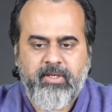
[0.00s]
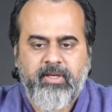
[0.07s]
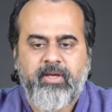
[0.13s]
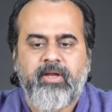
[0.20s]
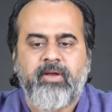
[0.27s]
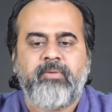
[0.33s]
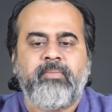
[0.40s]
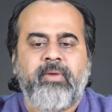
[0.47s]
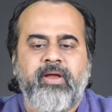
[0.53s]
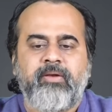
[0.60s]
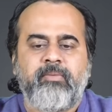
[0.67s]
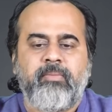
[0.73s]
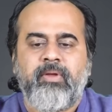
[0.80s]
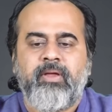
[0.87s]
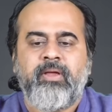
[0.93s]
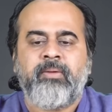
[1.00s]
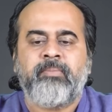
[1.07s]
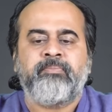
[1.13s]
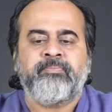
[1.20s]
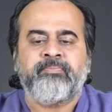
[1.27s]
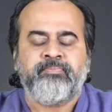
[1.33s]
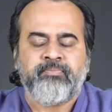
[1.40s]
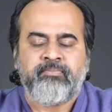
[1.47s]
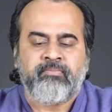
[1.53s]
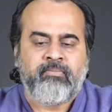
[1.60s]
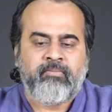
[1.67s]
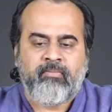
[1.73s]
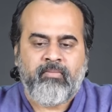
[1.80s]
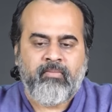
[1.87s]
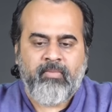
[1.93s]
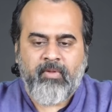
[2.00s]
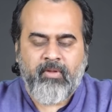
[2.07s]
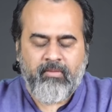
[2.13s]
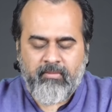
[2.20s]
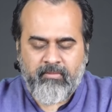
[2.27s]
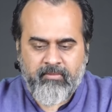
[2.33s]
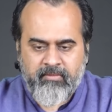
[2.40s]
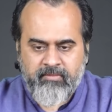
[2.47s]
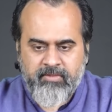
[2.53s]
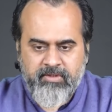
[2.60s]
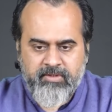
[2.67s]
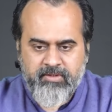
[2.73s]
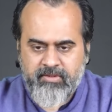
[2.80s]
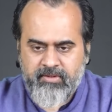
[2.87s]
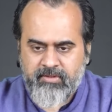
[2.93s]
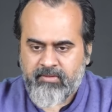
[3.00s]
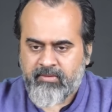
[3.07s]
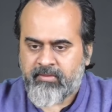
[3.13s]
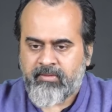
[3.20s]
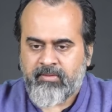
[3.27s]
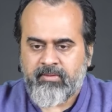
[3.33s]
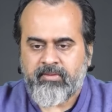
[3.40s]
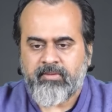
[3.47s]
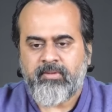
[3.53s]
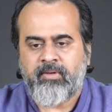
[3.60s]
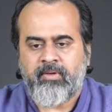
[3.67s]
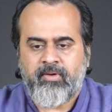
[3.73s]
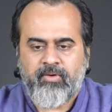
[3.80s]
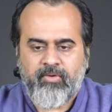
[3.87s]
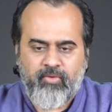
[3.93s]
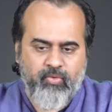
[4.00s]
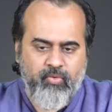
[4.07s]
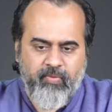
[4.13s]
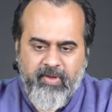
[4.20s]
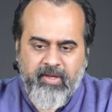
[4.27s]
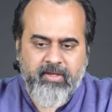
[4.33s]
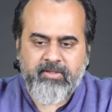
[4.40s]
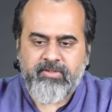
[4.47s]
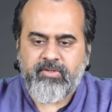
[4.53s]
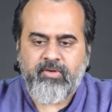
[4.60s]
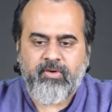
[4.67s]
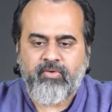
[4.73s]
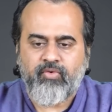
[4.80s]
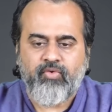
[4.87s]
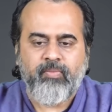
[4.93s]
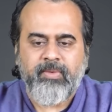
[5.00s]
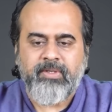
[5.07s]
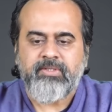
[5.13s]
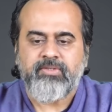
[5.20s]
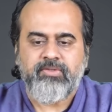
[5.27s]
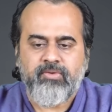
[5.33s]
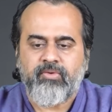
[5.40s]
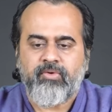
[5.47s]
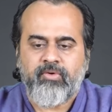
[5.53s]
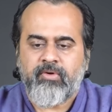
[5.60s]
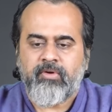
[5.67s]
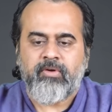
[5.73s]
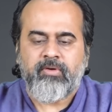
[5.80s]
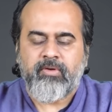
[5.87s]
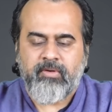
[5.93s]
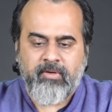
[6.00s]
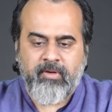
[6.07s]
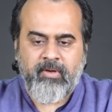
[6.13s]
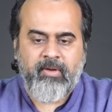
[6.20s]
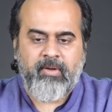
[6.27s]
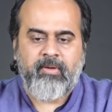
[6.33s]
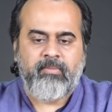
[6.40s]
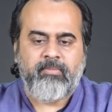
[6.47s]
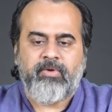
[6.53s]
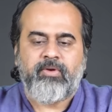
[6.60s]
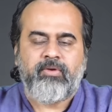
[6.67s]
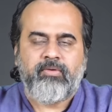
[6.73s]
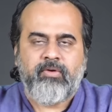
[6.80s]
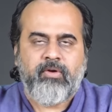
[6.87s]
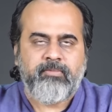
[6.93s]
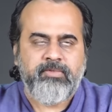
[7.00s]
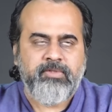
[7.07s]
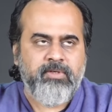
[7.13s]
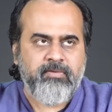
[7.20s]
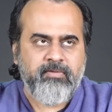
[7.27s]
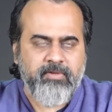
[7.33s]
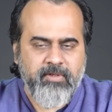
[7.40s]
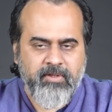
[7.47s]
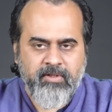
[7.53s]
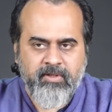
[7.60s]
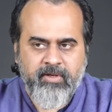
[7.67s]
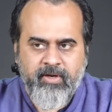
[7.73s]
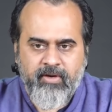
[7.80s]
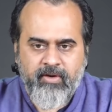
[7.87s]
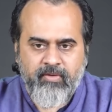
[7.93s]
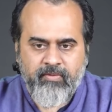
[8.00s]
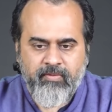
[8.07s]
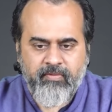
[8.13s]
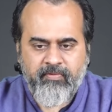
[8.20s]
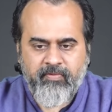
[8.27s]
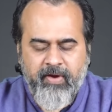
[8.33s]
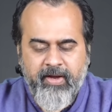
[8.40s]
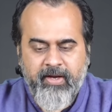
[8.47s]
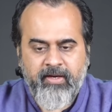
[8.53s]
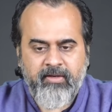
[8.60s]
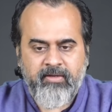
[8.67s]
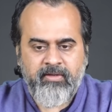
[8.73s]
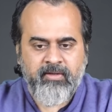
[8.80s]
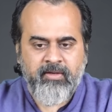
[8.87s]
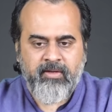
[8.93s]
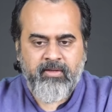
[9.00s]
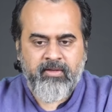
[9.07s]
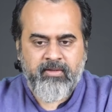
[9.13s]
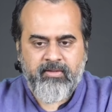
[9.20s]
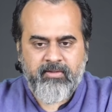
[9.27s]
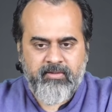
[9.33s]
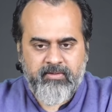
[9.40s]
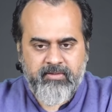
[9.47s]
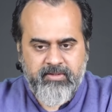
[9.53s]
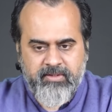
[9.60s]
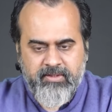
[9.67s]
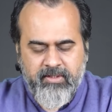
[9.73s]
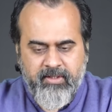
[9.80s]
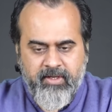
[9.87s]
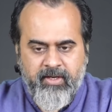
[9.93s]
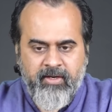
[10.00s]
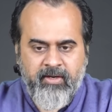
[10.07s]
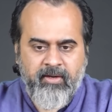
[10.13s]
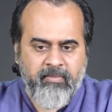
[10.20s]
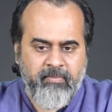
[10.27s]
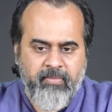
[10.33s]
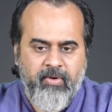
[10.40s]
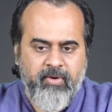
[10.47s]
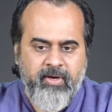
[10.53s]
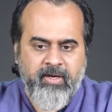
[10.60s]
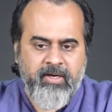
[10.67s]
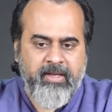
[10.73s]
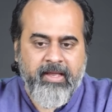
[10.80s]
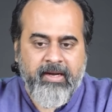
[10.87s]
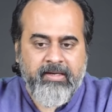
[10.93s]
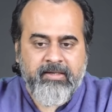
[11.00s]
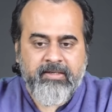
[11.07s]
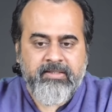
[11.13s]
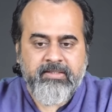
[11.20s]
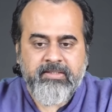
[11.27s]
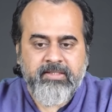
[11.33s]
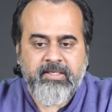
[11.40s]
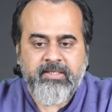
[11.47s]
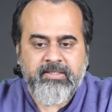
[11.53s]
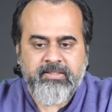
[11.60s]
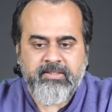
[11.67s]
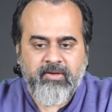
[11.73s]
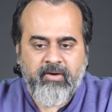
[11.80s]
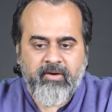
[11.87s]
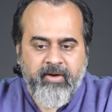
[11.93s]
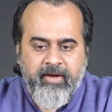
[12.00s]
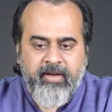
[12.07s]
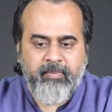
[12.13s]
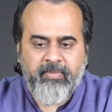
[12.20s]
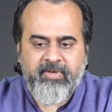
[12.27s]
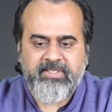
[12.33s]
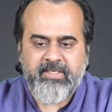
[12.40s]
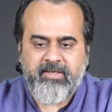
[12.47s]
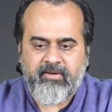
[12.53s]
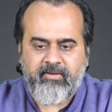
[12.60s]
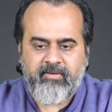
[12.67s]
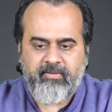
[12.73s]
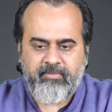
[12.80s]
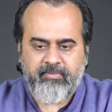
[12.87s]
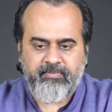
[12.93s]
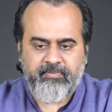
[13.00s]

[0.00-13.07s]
the kid might be mm, just uh, two weeks or two months old, but you observe her and you would find uh, certain important characteristics already present.